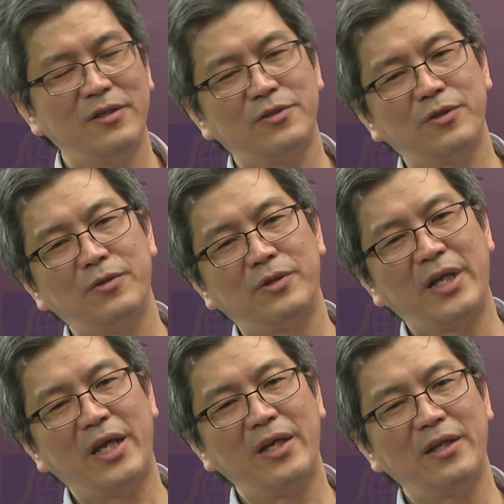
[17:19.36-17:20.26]
So
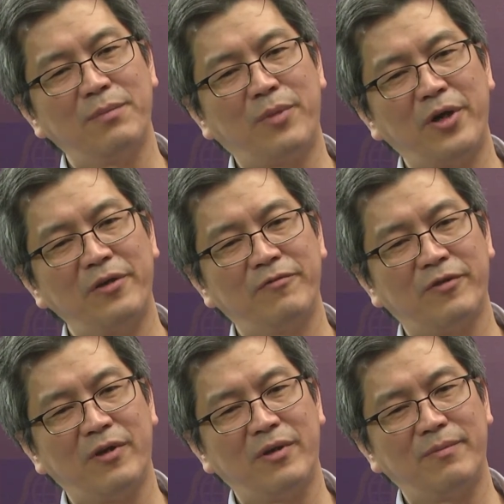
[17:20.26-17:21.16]
taking the point
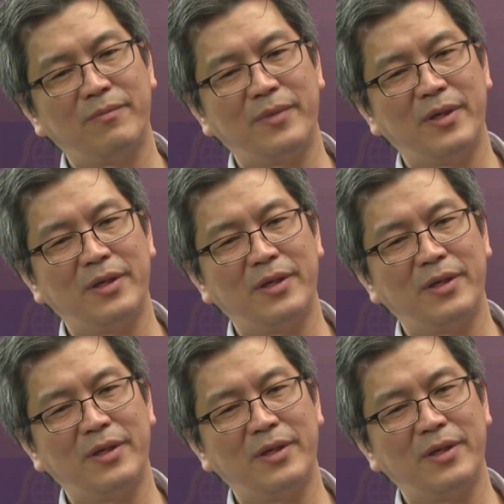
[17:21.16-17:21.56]
from